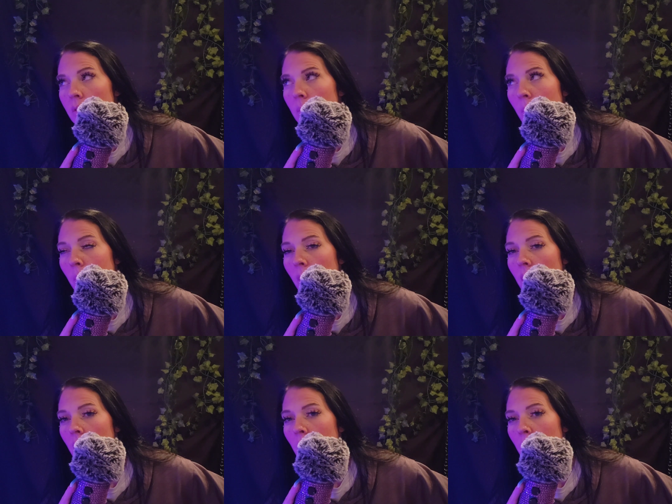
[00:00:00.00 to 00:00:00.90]

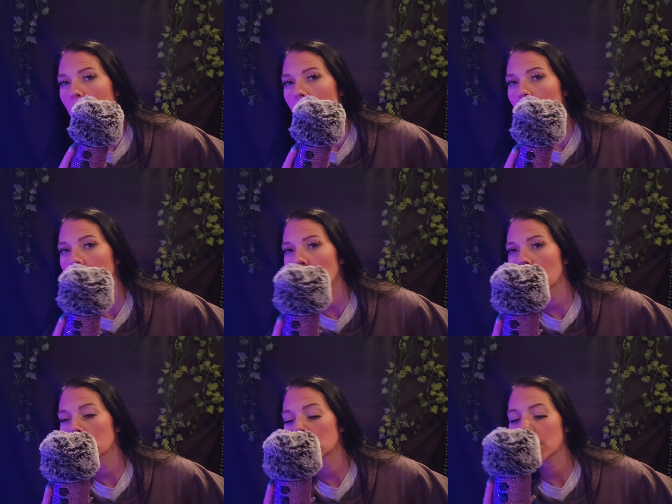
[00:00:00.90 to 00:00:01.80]
makeup
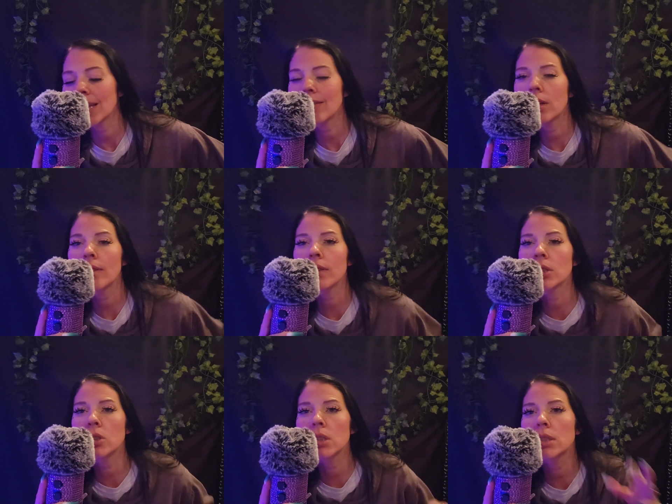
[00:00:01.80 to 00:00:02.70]
looks, even if
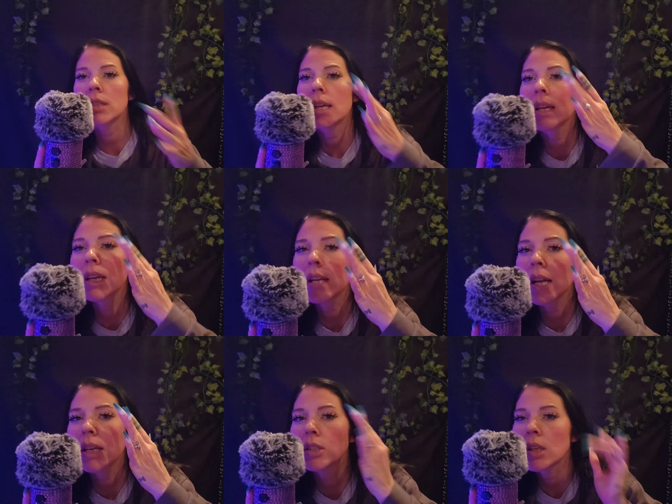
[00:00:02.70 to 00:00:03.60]
it's just like an
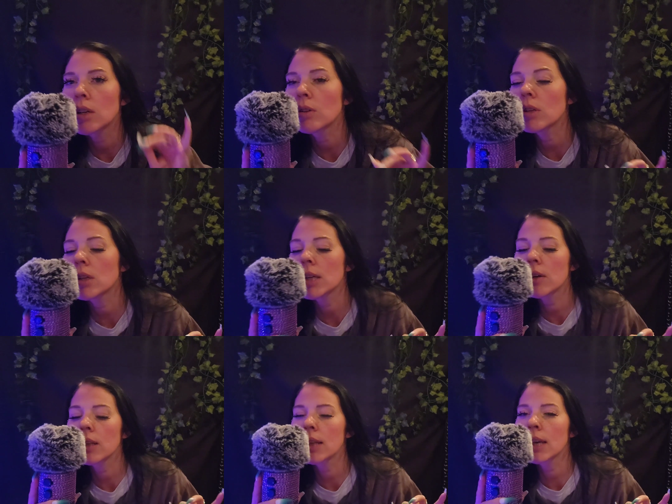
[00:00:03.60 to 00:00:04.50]
eyeshadow look here
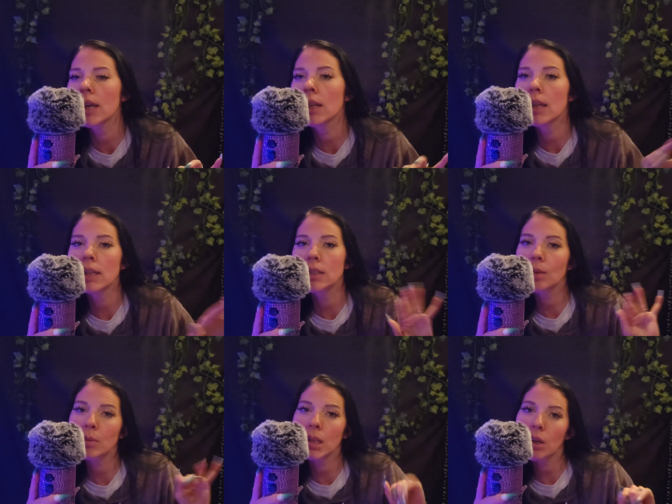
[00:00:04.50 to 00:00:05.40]
and there, like
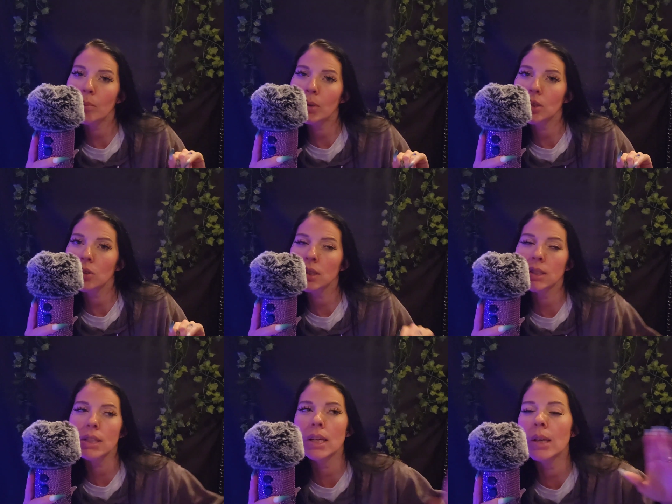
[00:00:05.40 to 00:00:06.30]
something on
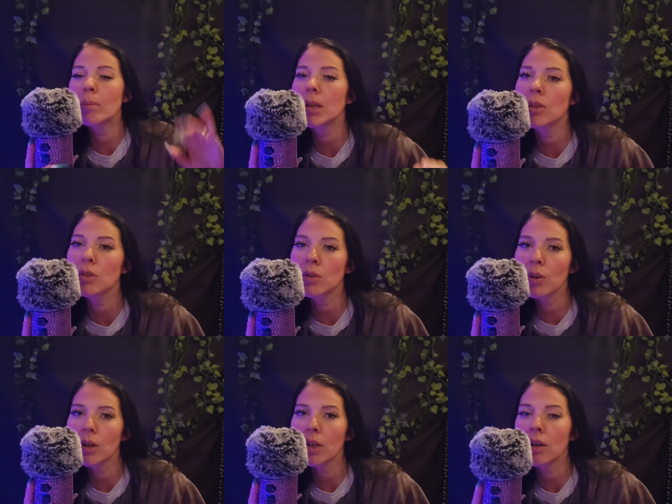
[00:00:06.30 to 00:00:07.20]
Pinterest. Like, give me a
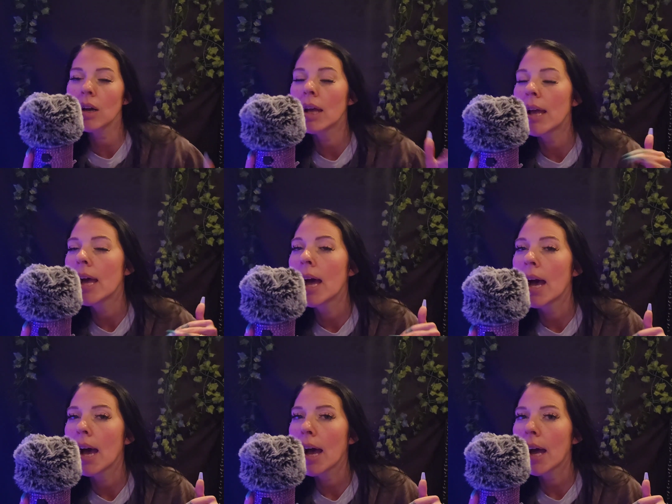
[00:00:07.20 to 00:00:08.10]
tutorial.
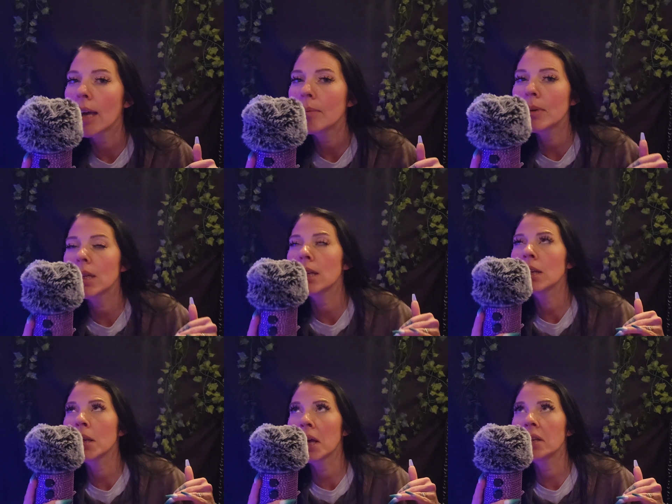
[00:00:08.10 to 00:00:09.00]
I'm
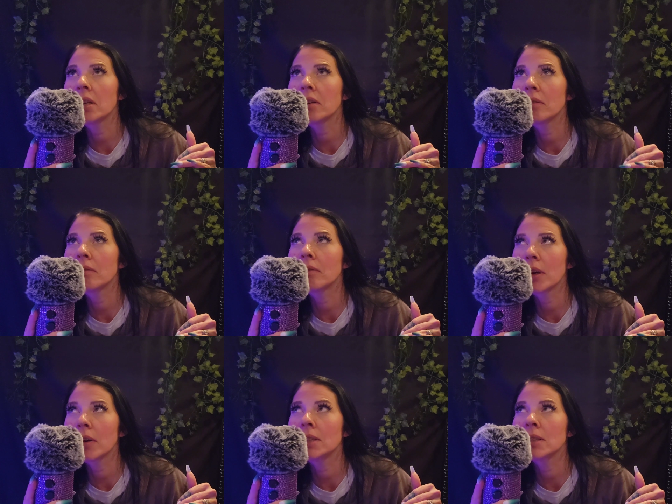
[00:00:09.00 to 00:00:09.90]
not
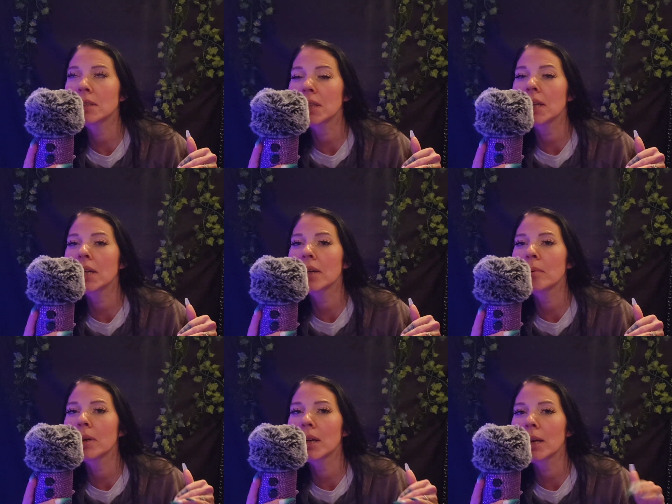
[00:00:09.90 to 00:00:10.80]
very slick
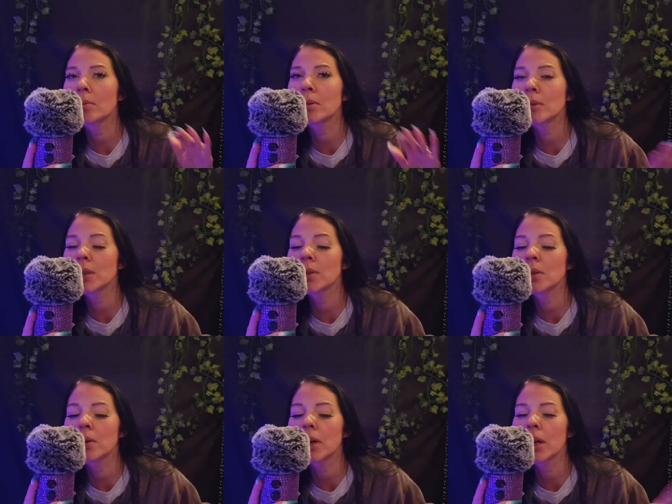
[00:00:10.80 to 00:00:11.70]
when it comes to a
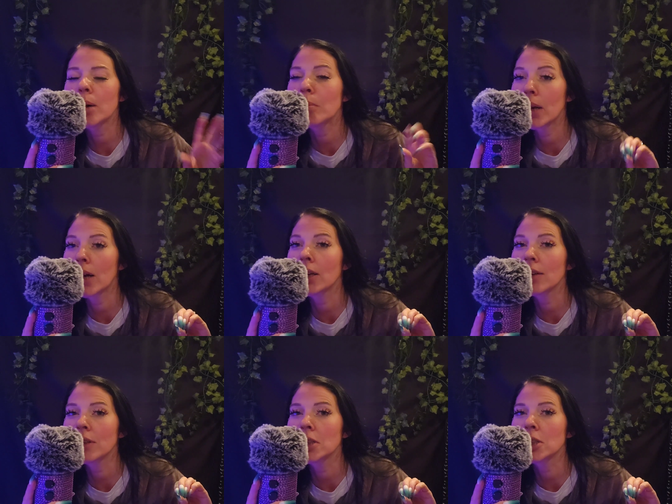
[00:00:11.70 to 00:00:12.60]
tutorial, but I'll give
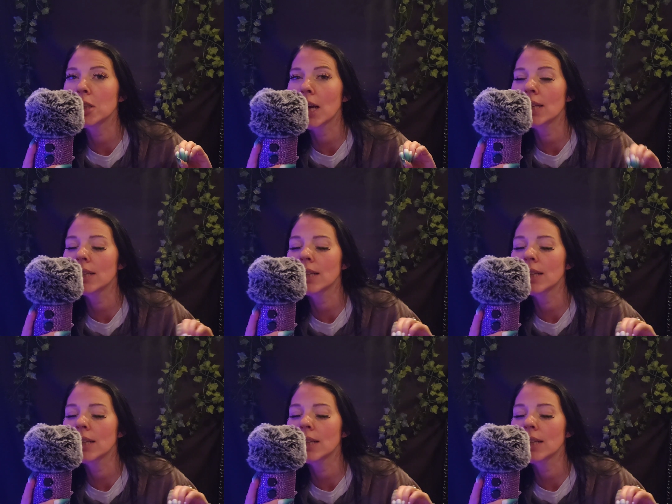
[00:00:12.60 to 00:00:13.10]
it a shot,